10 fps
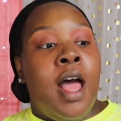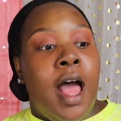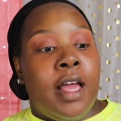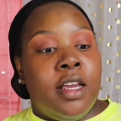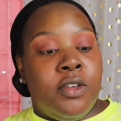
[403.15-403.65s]

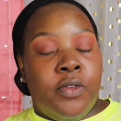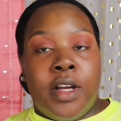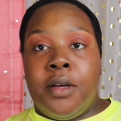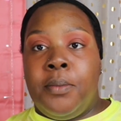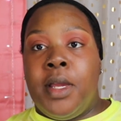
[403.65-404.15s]
I can
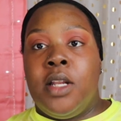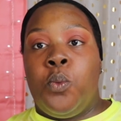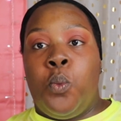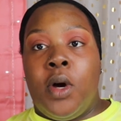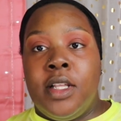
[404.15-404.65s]

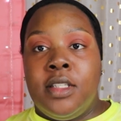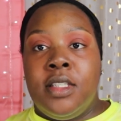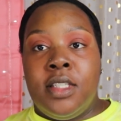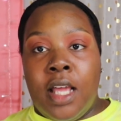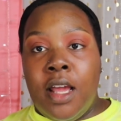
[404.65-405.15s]
recommend one
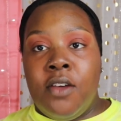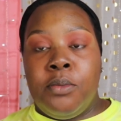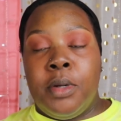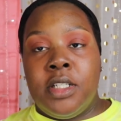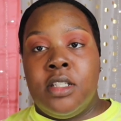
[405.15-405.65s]
set
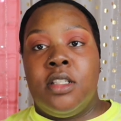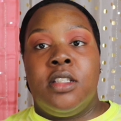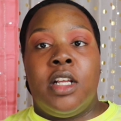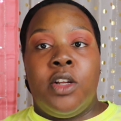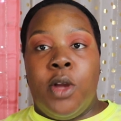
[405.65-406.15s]
of brushes
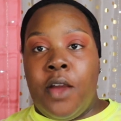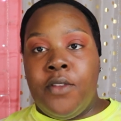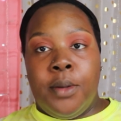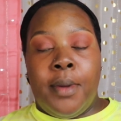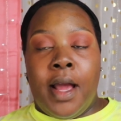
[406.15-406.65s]
instead of
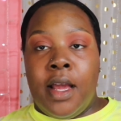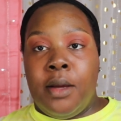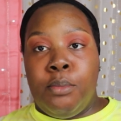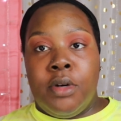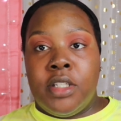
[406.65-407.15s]
having to
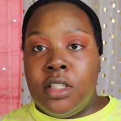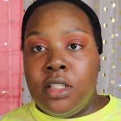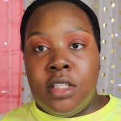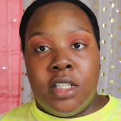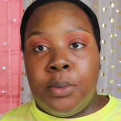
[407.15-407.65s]
buy
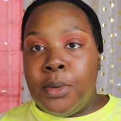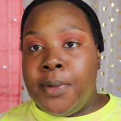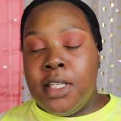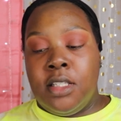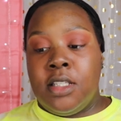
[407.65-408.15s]
brushes separate
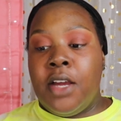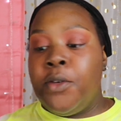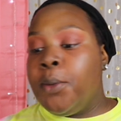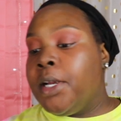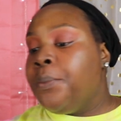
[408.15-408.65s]
places
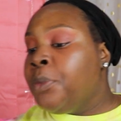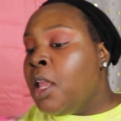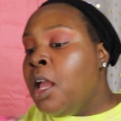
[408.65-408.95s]
everywhere.